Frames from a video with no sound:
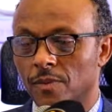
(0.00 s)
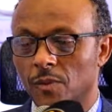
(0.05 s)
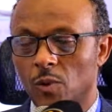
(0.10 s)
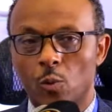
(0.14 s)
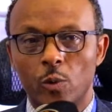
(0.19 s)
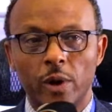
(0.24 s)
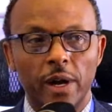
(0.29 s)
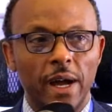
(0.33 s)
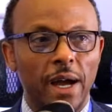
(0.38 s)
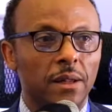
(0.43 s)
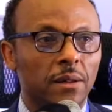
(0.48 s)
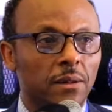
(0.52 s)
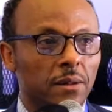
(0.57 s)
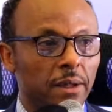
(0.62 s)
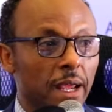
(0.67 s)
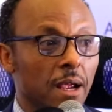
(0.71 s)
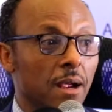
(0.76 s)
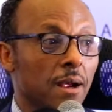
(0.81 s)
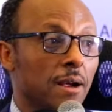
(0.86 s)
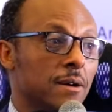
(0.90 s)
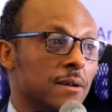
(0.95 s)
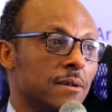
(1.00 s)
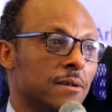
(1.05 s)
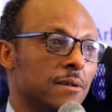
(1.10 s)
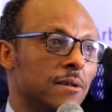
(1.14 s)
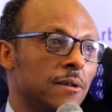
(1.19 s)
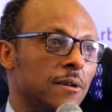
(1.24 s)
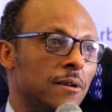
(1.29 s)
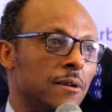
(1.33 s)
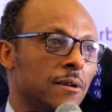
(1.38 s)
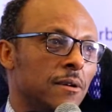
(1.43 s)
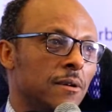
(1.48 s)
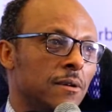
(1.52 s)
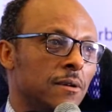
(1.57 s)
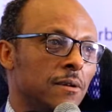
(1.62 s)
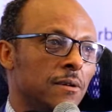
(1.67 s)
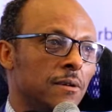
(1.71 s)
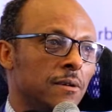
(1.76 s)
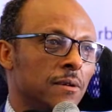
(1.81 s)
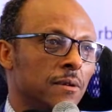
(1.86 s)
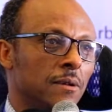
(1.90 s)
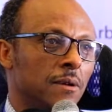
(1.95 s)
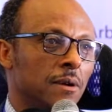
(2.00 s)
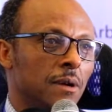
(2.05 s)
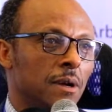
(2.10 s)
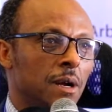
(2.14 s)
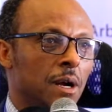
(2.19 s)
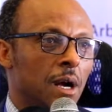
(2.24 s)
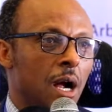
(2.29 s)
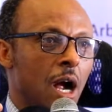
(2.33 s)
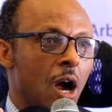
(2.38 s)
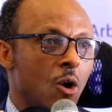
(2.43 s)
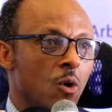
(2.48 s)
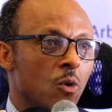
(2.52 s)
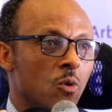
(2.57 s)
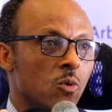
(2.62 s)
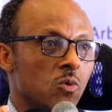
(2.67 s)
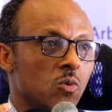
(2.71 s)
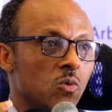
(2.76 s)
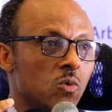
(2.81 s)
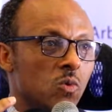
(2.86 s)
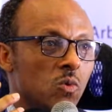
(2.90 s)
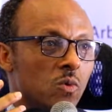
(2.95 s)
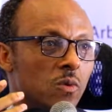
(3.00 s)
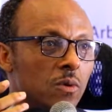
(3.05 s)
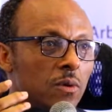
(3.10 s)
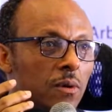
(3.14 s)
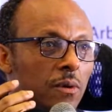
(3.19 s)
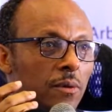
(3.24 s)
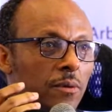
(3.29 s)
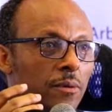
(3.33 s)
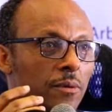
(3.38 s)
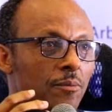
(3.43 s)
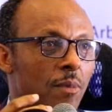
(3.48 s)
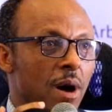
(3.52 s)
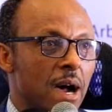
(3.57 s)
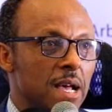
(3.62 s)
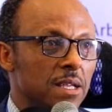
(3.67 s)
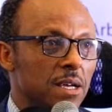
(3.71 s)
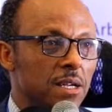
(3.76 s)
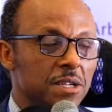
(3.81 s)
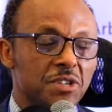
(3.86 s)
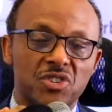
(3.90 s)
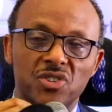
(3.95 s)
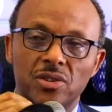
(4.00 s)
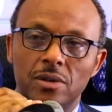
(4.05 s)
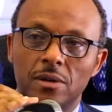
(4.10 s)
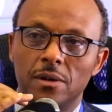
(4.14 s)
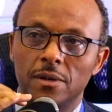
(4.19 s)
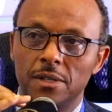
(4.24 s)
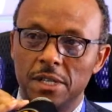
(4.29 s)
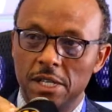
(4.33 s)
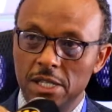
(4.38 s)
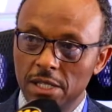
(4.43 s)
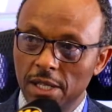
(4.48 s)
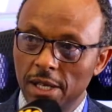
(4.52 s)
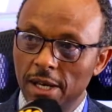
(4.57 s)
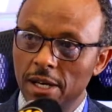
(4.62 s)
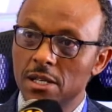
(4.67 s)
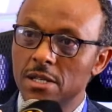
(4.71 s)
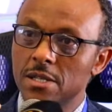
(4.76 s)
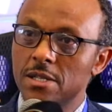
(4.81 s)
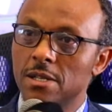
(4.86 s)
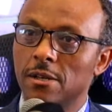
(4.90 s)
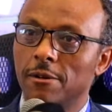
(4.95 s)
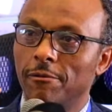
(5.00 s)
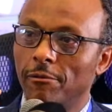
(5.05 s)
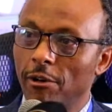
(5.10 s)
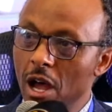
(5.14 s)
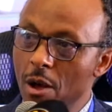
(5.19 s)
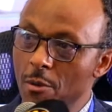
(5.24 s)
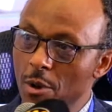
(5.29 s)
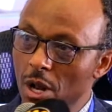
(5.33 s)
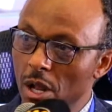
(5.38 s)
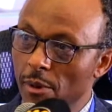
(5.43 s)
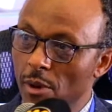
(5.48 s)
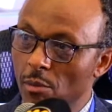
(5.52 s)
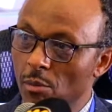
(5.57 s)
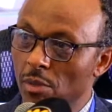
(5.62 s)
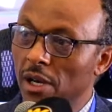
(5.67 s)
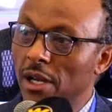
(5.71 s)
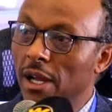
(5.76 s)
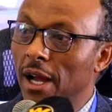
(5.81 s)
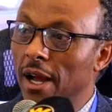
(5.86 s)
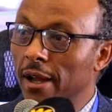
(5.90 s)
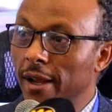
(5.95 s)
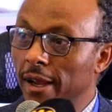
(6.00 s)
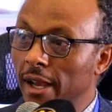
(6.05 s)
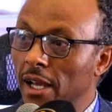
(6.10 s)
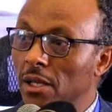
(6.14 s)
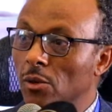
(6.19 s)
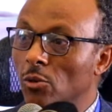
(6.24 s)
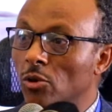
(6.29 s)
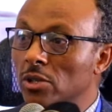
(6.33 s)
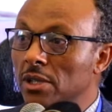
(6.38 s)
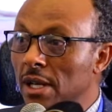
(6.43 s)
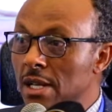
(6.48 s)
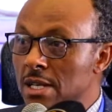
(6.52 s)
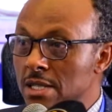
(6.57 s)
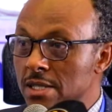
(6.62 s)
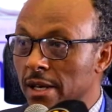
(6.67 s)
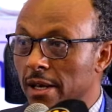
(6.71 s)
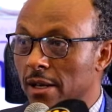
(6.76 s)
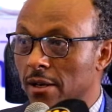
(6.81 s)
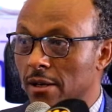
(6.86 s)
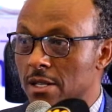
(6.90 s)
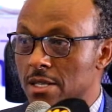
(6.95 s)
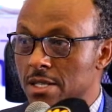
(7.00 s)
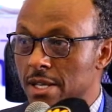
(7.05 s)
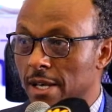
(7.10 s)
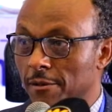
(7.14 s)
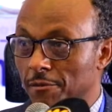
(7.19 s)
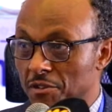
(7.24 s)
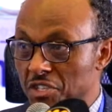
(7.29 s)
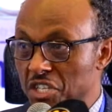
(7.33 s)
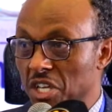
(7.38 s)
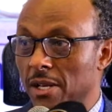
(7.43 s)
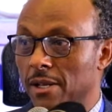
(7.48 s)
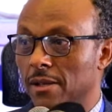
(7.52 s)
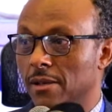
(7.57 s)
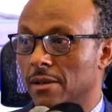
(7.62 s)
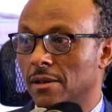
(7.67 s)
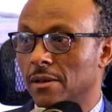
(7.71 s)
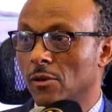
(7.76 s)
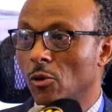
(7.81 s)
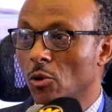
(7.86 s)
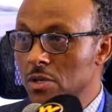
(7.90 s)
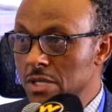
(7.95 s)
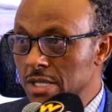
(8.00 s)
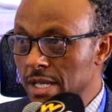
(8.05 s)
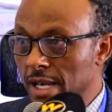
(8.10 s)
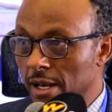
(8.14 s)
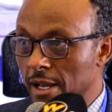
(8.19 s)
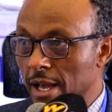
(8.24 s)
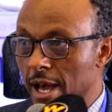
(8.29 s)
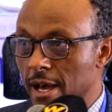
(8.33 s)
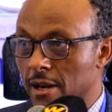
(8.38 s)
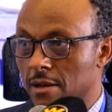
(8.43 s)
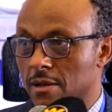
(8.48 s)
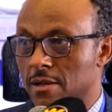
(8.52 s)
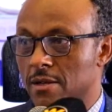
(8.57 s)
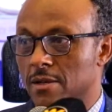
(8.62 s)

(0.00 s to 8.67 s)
We can think how mothers, sisters, family members can get water in their vicinity, on their yard,